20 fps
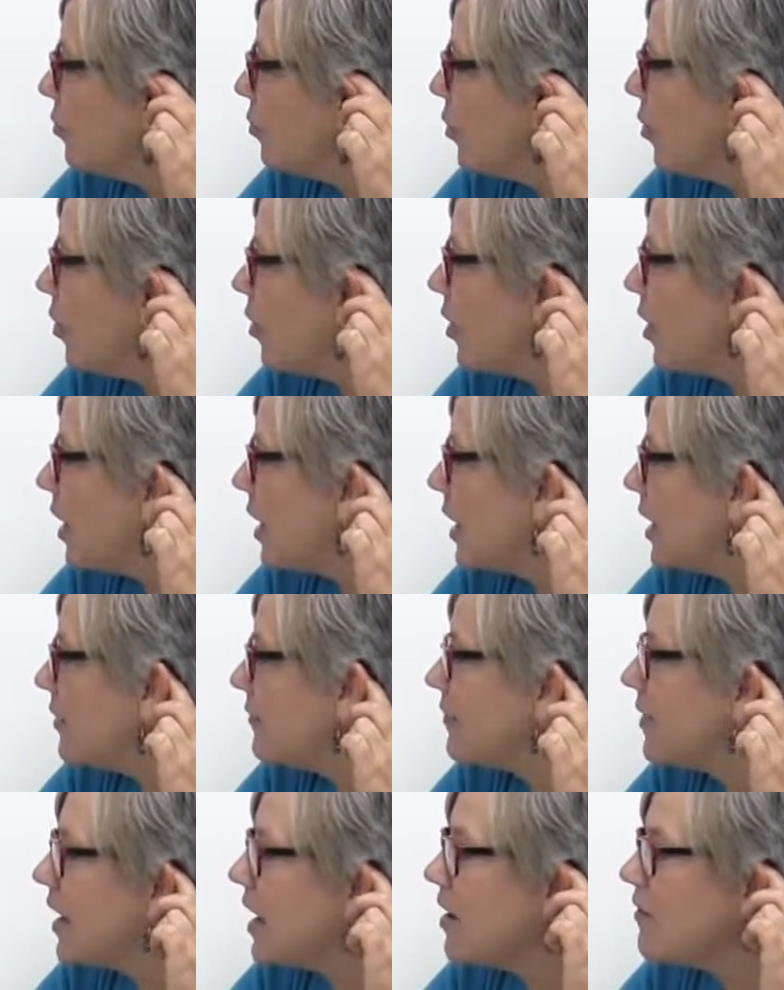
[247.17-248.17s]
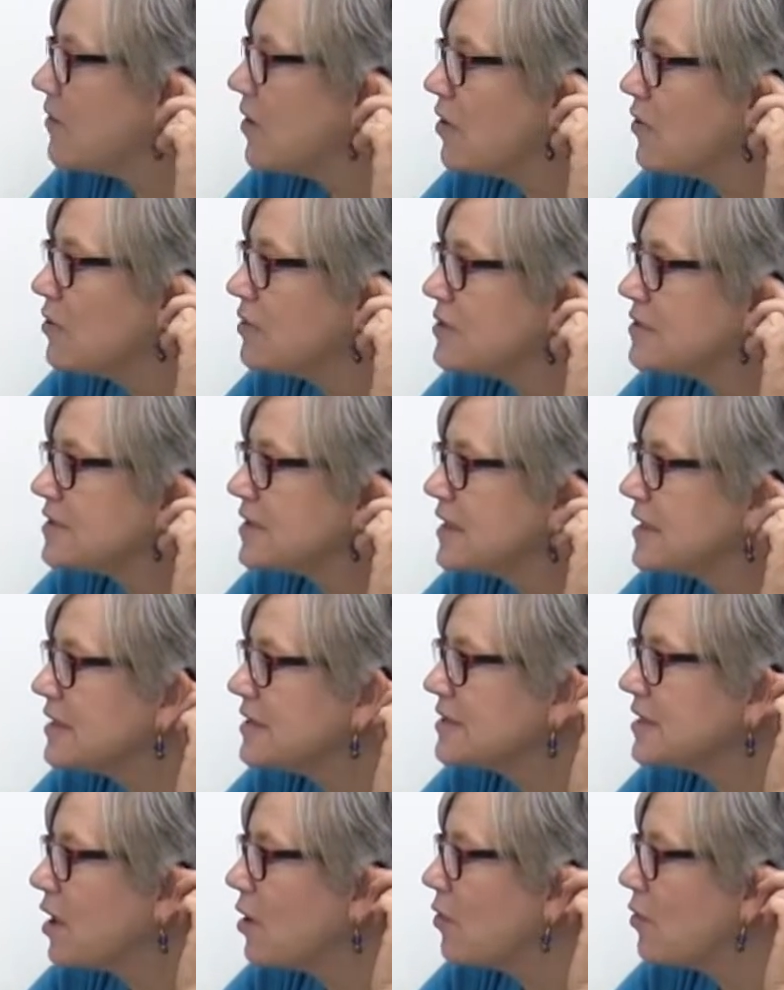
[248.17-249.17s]
Boy, if they have all those
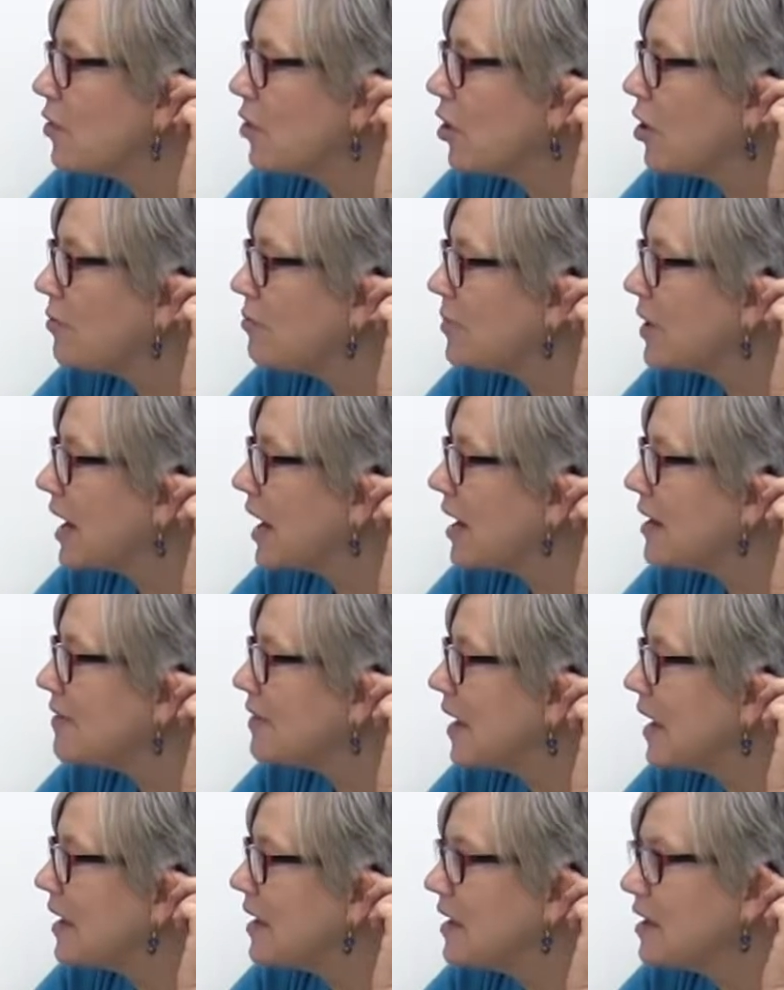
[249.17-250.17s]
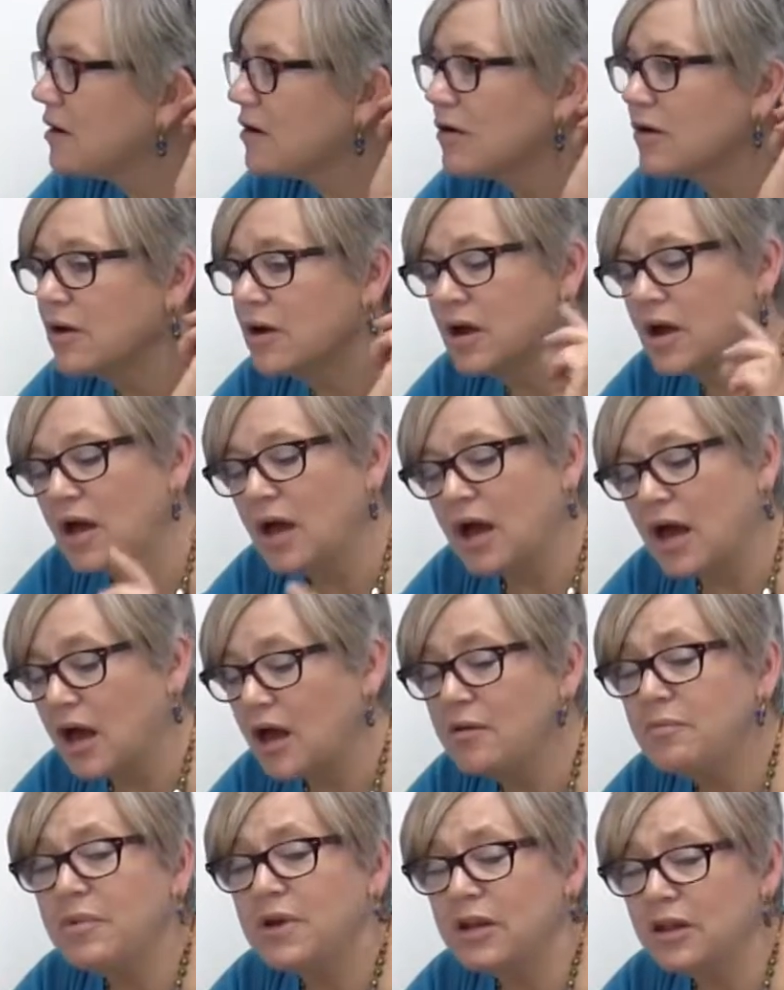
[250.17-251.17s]
things going on behind that ear,
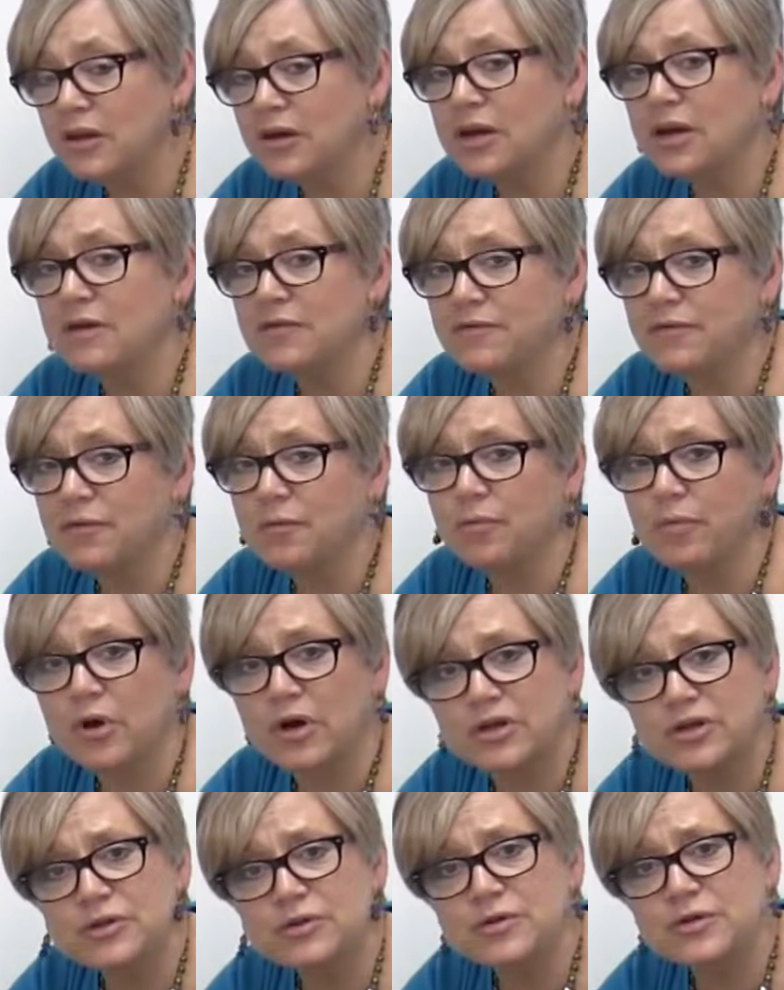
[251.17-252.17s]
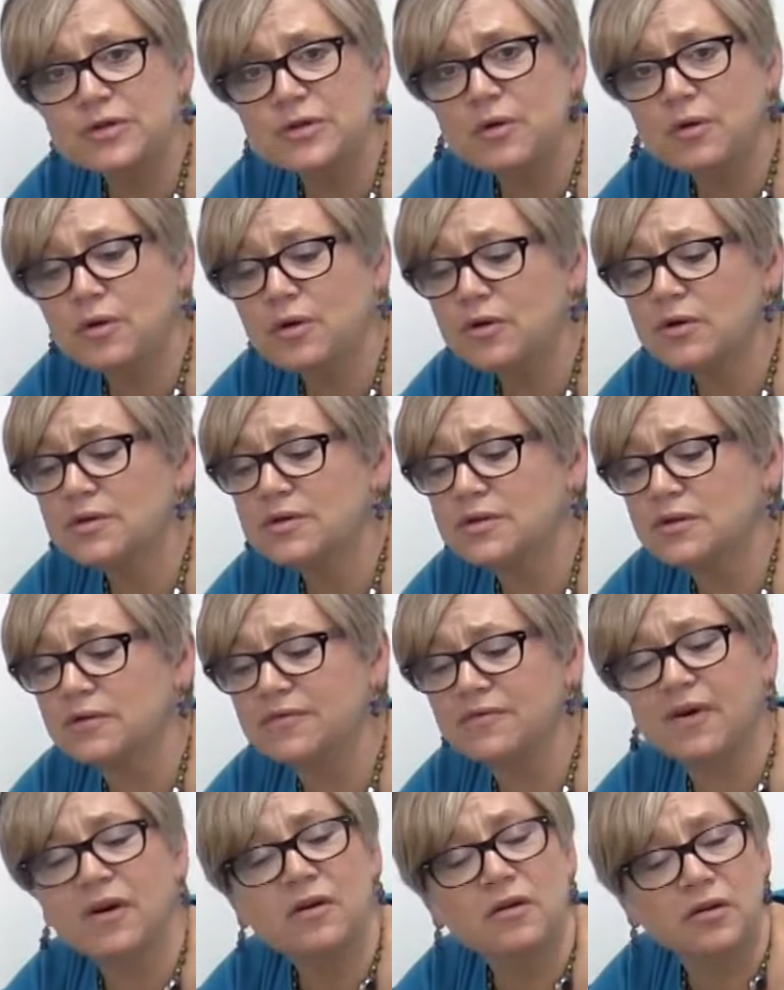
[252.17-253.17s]
I'd be looking for pressure sores or
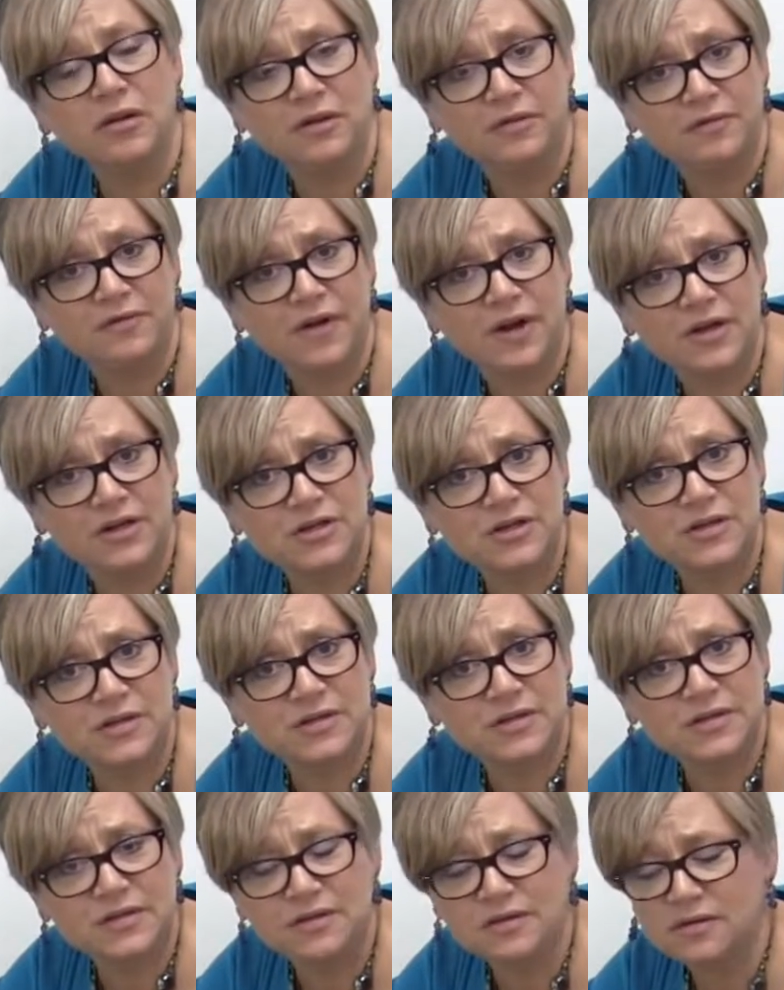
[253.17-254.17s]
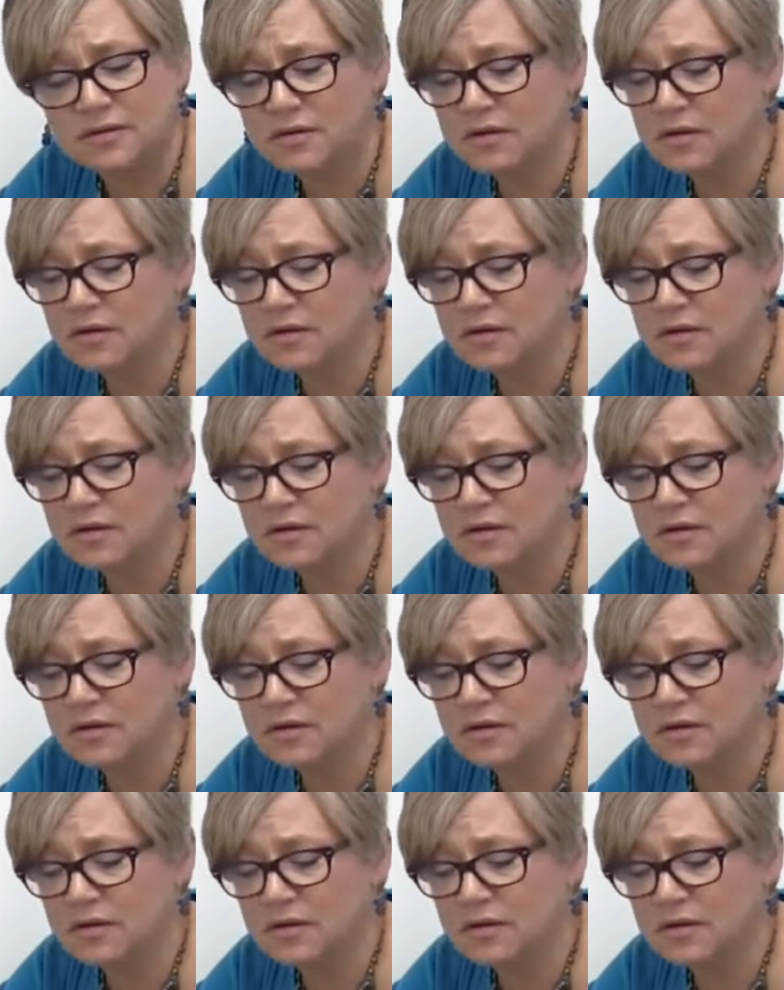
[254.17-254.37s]
fungal infections.